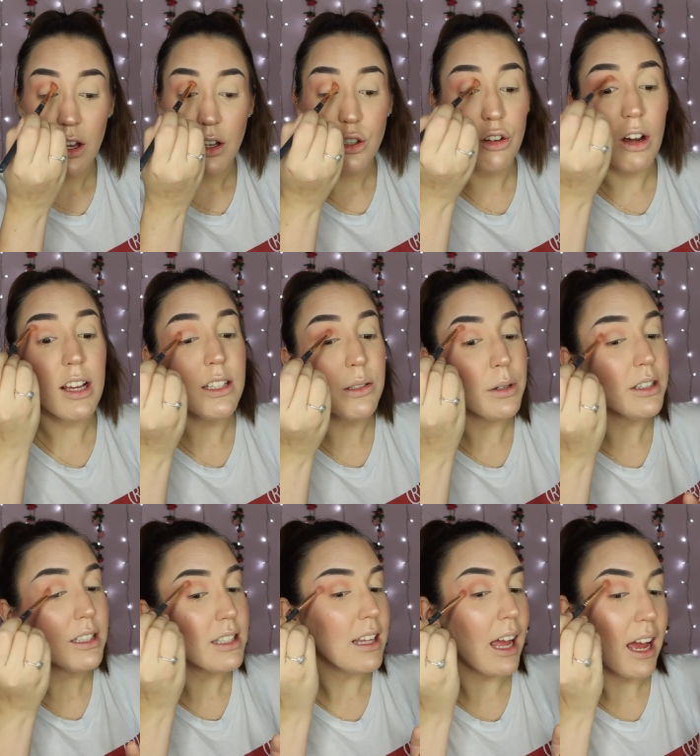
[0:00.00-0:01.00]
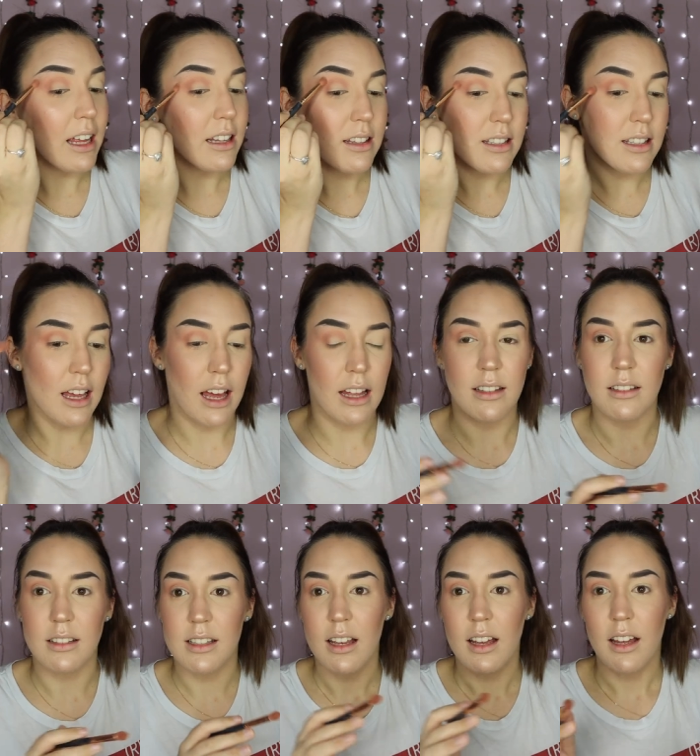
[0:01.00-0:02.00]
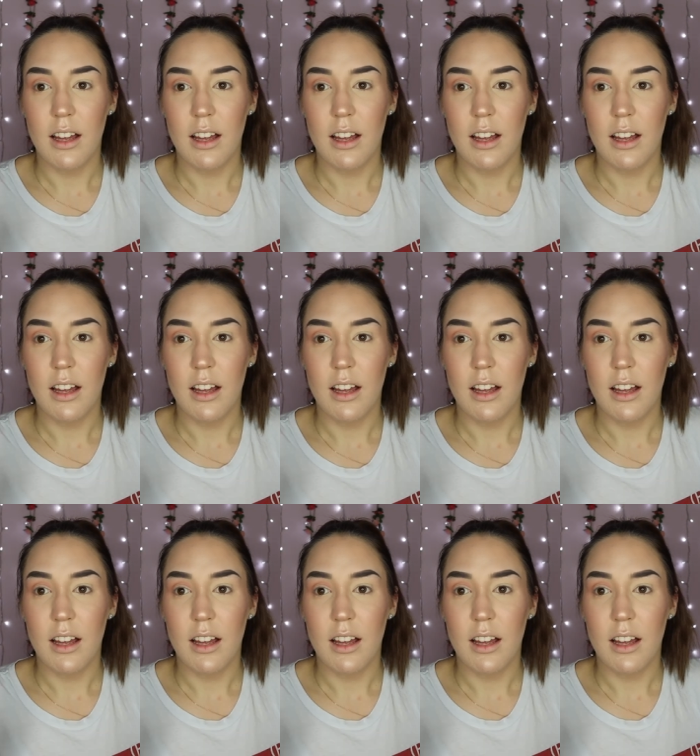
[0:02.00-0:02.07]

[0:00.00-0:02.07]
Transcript: tries to understand and